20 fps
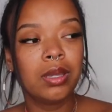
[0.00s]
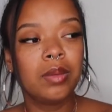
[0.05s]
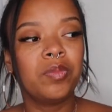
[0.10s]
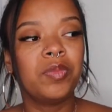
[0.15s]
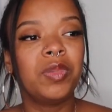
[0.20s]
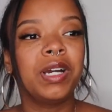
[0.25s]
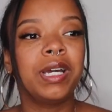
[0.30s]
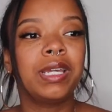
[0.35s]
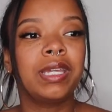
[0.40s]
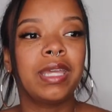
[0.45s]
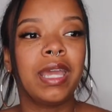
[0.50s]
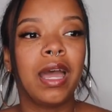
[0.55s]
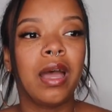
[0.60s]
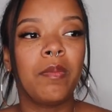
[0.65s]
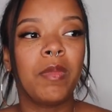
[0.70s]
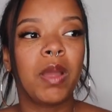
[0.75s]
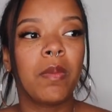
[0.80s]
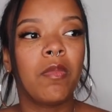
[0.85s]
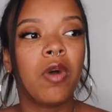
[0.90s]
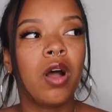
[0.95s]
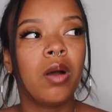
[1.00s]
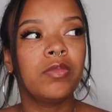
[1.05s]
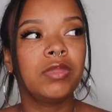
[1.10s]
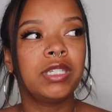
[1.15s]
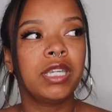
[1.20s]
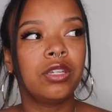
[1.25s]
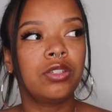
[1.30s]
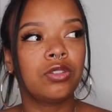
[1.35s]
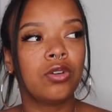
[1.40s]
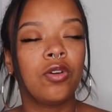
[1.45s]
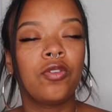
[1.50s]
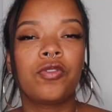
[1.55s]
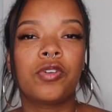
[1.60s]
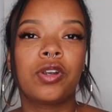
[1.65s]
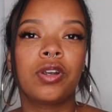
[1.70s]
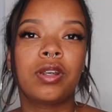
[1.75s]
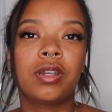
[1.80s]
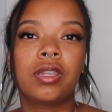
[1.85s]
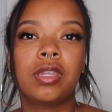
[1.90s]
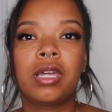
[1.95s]
But yeah, my mom takes
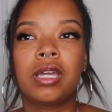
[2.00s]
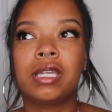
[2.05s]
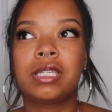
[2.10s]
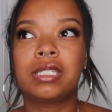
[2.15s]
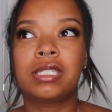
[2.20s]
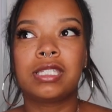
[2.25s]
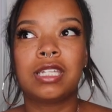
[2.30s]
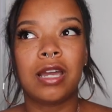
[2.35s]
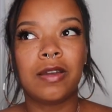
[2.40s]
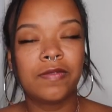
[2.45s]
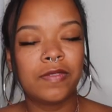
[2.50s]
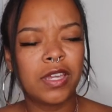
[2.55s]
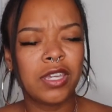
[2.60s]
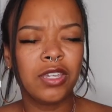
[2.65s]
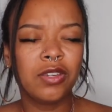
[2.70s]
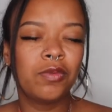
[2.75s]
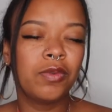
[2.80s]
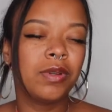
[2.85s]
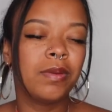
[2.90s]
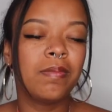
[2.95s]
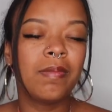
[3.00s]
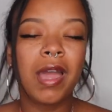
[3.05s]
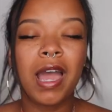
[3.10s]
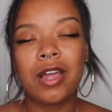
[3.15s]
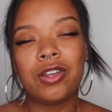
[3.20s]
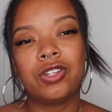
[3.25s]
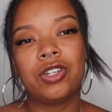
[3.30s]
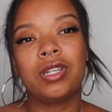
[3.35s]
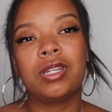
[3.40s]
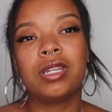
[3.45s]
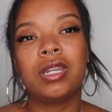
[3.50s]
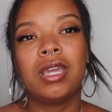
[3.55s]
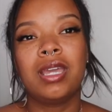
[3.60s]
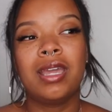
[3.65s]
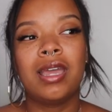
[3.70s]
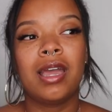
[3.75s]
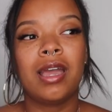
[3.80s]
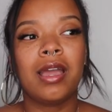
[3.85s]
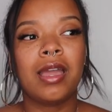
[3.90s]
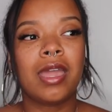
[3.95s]
over the stuff that you would imagine
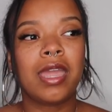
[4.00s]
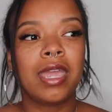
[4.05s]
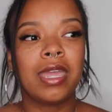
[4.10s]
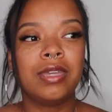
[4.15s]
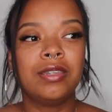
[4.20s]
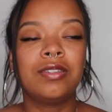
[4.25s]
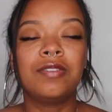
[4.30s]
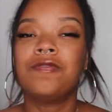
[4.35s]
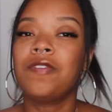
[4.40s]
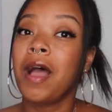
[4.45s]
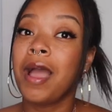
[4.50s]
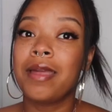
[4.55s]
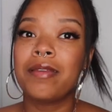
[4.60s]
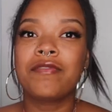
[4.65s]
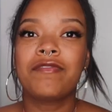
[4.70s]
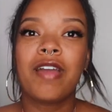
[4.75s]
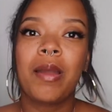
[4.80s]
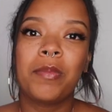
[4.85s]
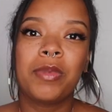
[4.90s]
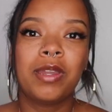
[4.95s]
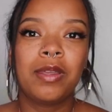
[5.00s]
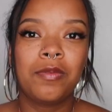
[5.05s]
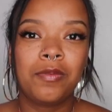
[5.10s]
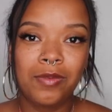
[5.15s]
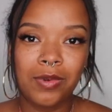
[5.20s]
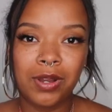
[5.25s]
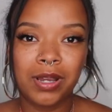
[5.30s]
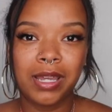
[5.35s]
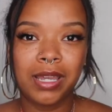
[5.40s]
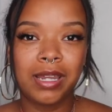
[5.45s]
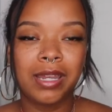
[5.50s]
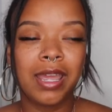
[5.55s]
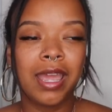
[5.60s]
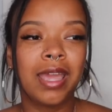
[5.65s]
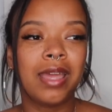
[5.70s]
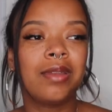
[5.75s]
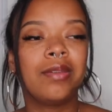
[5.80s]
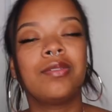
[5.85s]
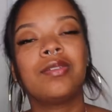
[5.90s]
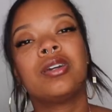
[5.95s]
a divine feminine would,
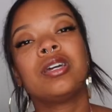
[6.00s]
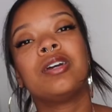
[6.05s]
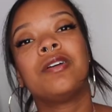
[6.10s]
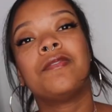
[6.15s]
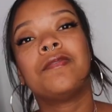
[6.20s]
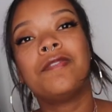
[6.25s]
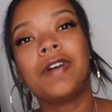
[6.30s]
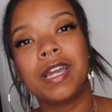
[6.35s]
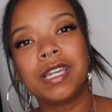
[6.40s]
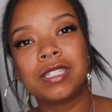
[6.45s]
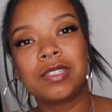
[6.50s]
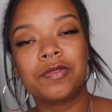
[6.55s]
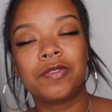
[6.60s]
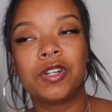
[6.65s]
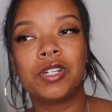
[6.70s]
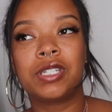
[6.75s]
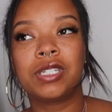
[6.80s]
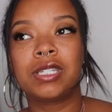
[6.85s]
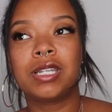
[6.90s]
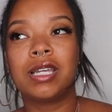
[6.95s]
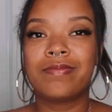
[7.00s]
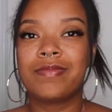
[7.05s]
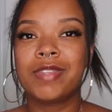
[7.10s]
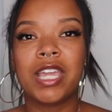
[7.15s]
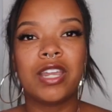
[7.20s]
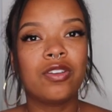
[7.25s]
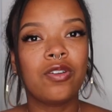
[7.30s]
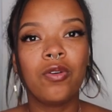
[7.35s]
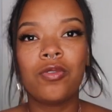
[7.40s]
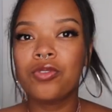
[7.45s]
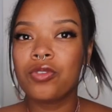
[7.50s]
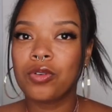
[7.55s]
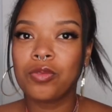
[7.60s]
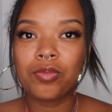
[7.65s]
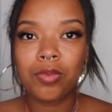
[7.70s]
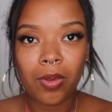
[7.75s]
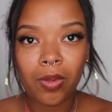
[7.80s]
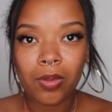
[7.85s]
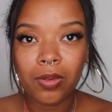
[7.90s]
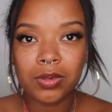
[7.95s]
and vice versa. They know their
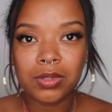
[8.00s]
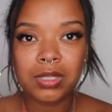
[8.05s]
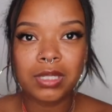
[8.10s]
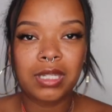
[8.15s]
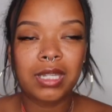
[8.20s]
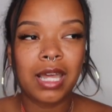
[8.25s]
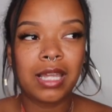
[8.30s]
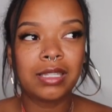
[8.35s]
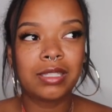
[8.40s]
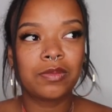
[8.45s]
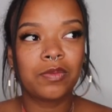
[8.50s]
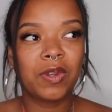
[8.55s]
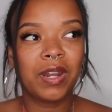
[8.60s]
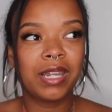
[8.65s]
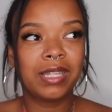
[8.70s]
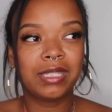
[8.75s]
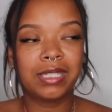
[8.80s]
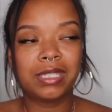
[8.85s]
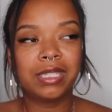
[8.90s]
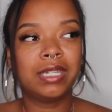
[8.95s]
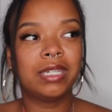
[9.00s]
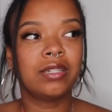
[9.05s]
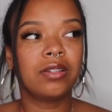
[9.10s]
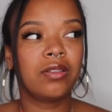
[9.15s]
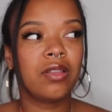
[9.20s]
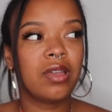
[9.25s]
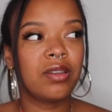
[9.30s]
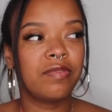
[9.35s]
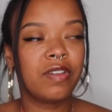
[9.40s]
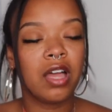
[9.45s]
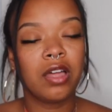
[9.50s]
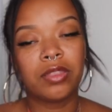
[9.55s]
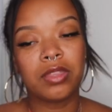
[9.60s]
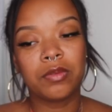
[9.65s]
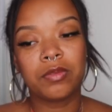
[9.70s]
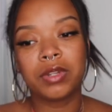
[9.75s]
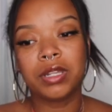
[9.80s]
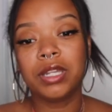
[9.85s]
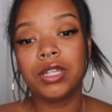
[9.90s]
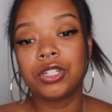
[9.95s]
roles, and that's what I see in a lot of healthy
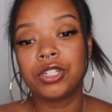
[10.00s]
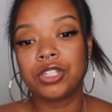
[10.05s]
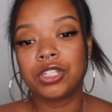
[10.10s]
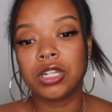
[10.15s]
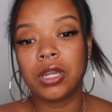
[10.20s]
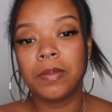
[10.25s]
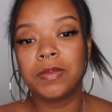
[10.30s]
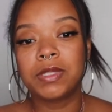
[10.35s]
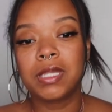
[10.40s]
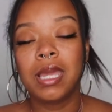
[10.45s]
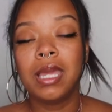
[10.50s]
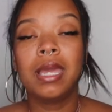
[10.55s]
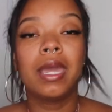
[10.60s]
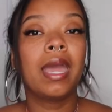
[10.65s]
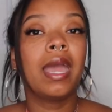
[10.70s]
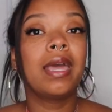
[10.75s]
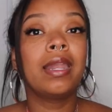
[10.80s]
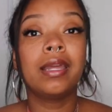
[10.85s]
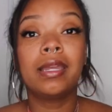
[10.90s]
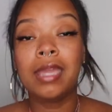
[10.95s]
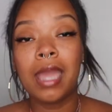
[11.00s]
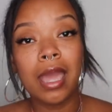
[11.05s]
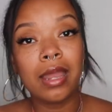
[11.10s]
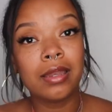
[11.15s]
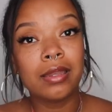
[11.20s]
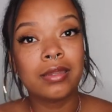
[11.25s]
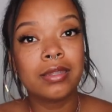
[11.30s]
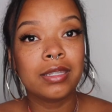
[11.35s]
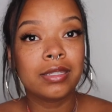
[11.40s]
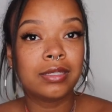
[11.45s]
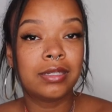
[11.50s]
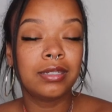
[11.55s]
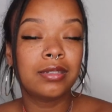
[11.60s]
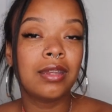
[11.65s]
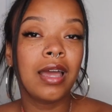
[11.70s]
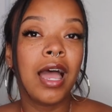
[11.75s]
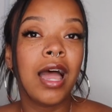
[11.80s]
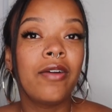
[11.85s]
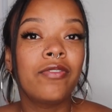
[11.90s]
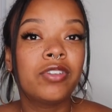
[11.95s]
relationships. And again, this does
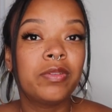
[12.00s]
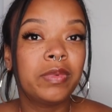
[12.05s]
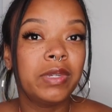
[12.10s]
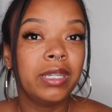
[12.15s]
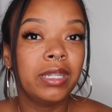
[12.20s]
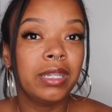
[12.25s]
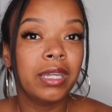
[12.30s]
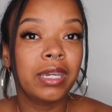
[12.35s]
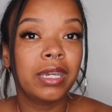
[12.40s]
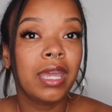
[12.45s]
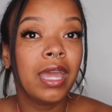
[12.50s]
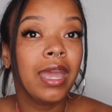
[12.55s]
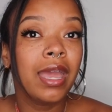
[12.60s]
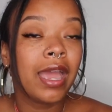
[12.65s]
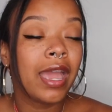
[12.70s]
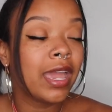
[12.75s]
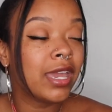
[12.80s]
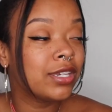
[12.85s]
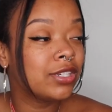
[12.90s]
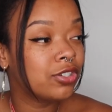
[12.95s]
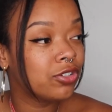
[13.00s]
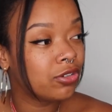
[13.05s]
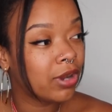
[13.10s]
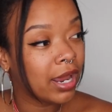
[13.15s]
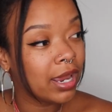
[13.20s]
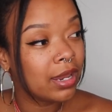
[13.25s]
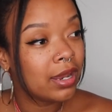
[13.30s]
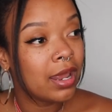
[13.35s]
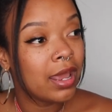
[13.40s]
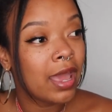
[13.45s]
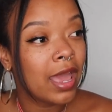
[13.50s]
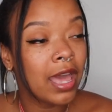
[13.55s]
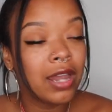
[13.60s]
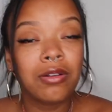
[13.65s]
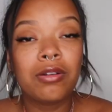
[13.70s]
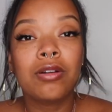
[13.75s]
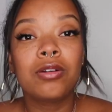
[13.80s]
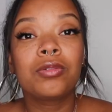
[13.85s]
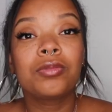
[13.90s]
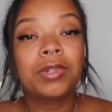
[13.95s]
not have to be like a straight
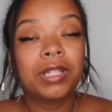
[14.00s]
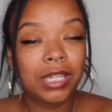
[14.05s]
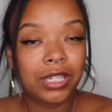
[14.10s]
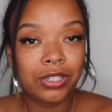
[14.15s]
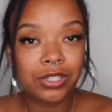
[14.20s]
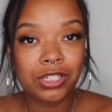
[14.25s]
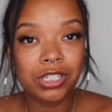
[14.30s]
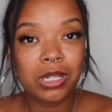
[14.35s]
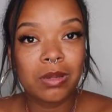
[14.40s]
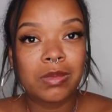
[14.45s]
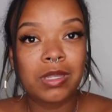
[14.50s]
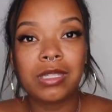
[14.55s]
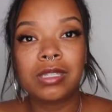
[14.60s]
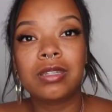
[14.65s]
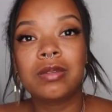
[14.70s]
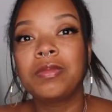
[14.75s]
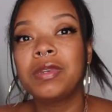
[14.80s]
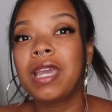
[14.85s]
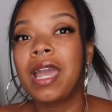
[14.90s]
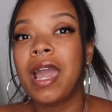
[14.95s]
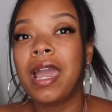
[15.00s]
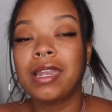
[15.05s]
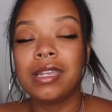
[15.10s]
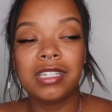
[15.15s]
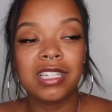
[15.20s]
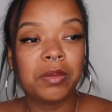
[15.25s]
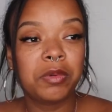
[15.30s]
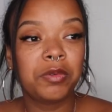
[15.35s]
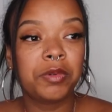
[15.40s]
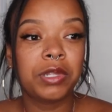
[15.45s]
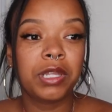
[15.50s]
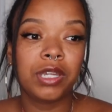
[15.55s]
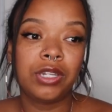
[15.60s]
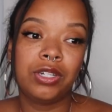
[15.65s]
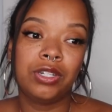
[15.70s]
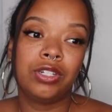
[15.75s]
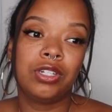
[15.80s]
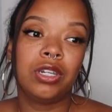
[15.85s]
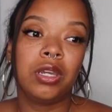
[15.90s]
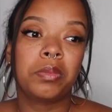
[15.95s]
hetero relationship. This could be any type of
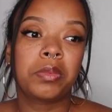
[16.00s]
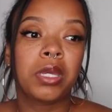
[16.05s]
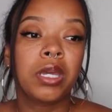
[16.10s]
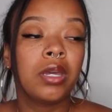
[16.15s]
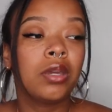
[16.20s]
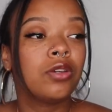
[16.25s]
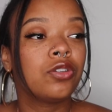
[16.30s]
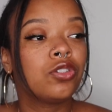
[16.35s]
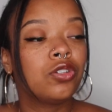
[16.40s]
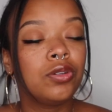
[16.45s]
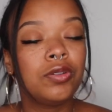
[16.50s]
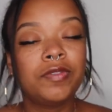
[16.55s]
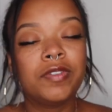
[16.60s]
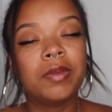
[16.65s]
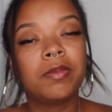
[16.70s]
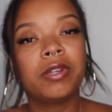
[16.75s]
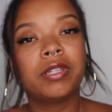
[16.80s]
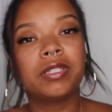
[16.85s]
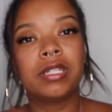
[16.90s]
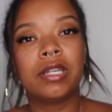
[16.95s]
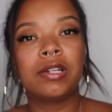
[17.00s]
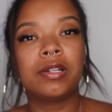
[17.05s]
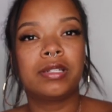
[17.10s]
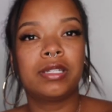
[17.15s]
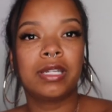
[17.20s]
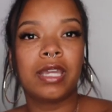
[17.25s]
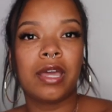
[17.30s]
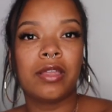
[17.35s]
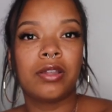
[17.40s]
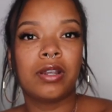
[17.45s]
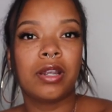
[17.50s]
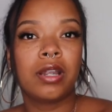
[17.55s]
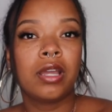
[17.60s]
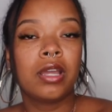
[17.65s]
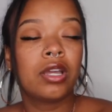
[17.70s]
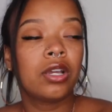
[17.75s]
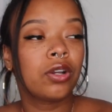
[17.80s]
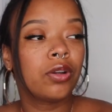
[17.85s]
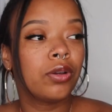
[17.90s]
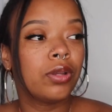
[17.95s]
relationship. Two females that are together
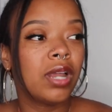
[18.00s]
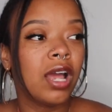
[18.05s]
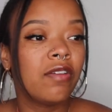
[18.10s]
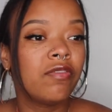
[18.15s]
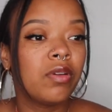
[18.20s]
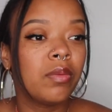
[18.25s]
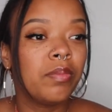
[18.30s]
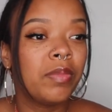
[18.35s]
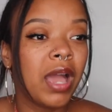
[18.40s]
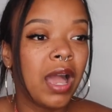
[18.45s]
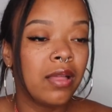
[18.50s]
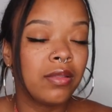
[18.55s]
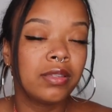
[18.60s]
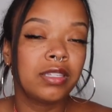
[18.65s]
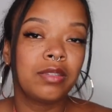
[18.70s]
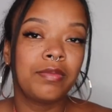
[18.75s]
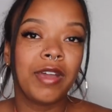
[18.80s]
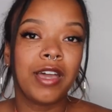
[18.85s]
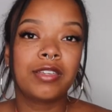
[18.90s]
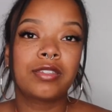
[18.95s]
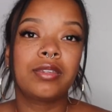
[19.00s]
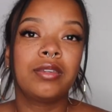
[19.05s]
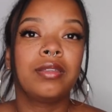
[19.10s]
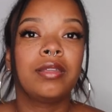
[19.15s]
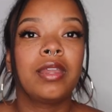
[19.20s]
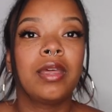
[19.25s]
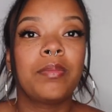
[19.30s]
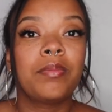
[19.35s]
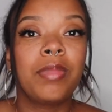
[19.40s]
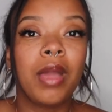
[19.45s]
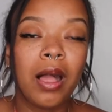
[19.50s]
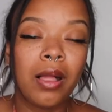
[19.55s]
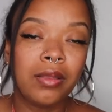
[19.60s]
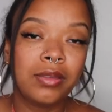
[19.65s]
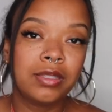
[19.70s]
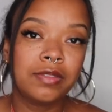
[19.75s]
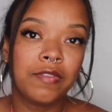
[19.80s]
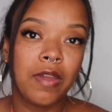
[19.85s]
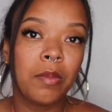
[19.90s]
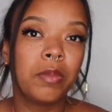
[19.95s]
could have a balanced masculine and
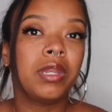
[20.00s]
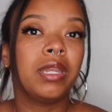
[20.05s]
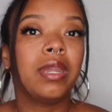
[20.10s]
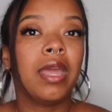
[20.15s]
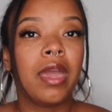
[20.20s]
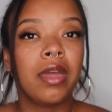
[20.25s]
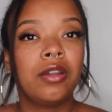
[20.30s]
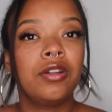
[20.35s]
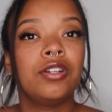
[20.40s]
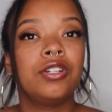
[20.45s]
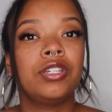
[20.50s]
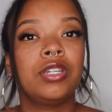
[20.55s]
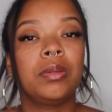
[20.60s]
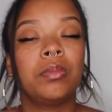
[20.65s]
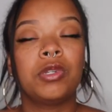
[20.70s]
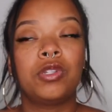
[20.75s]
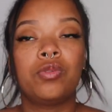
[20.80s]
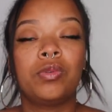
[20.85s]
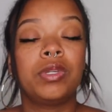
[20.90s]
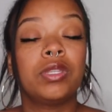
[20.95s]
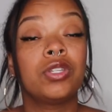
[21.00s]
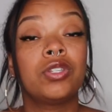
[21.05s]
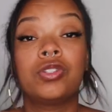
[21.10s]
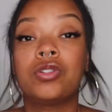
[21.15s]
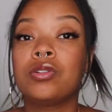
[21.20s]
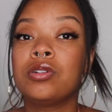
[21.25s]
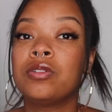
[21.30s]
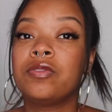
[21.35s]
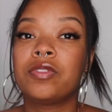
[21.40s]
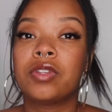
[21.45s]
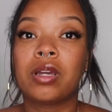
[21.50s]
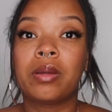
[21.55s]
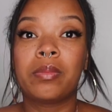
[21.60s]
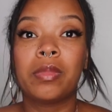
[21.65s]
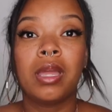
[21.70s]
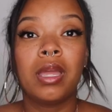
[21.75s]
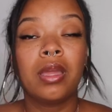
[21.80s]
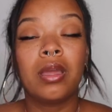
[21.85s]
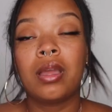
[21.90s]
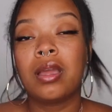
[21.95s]
balanced feminine energy between the two of them.